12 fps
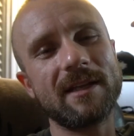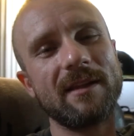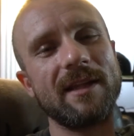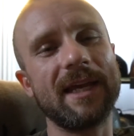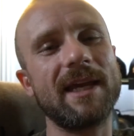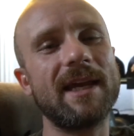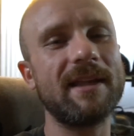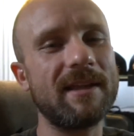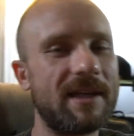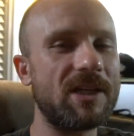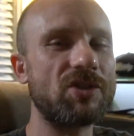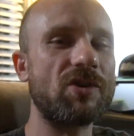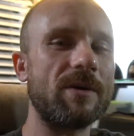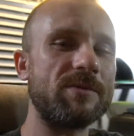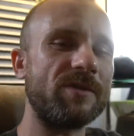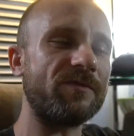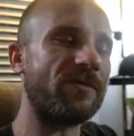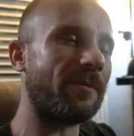a link in the
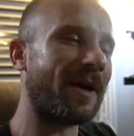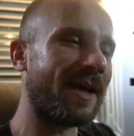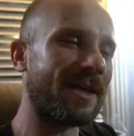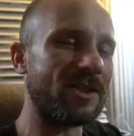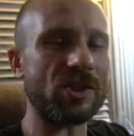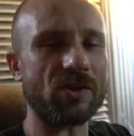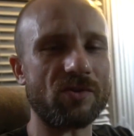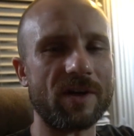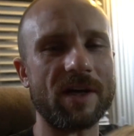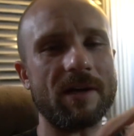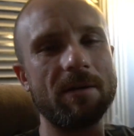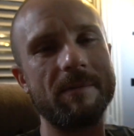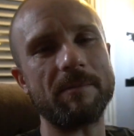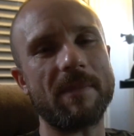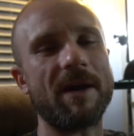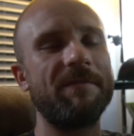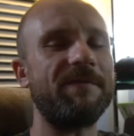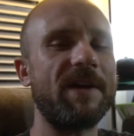description for my Instagram
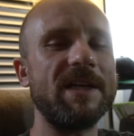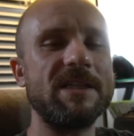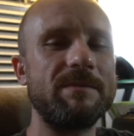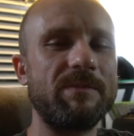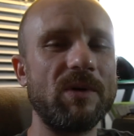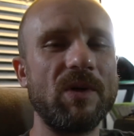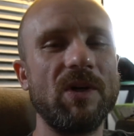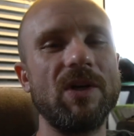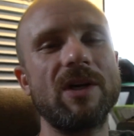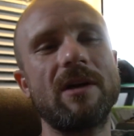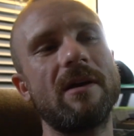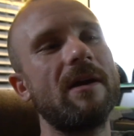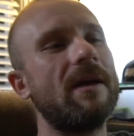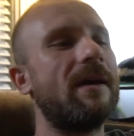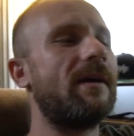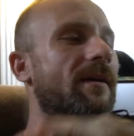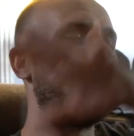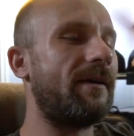my Facebook
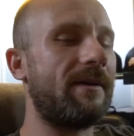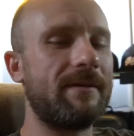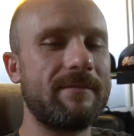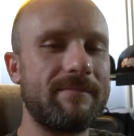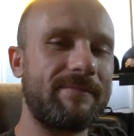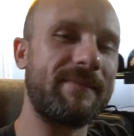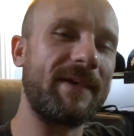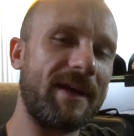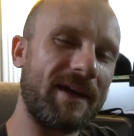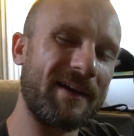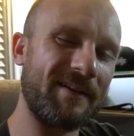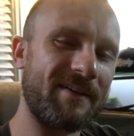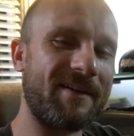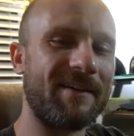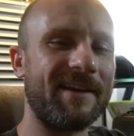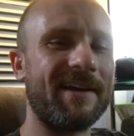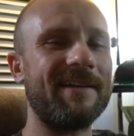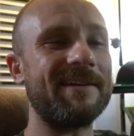and yeah all
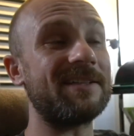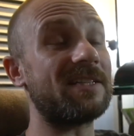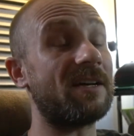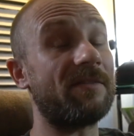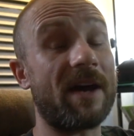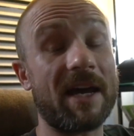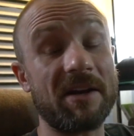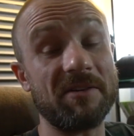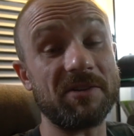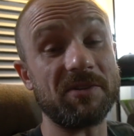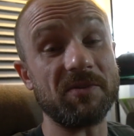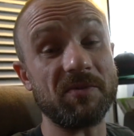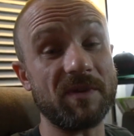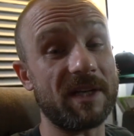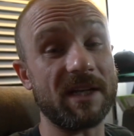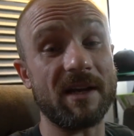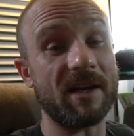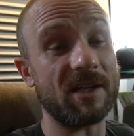that other stuff I don't do
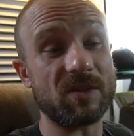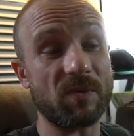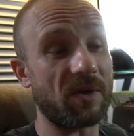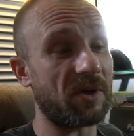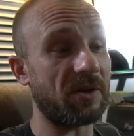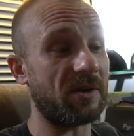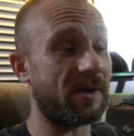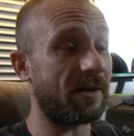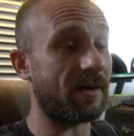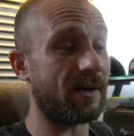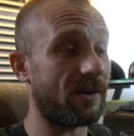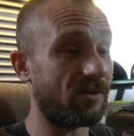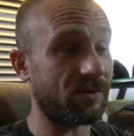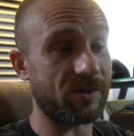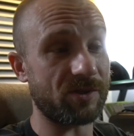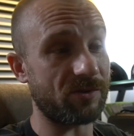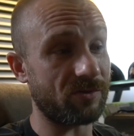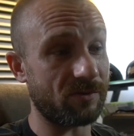uh, Twitter and I don't
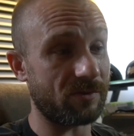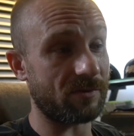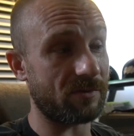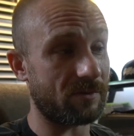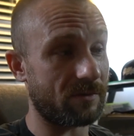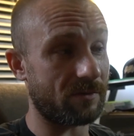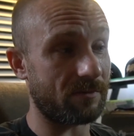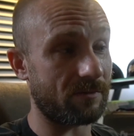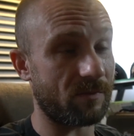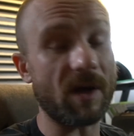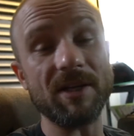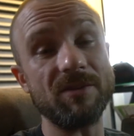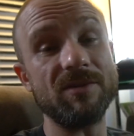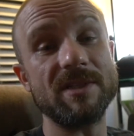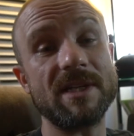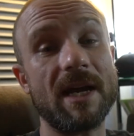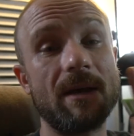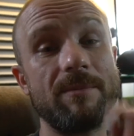do well I do
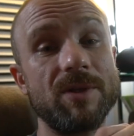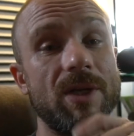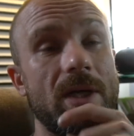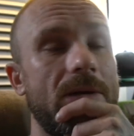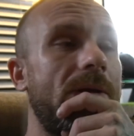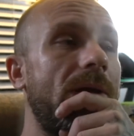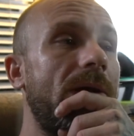Snapchat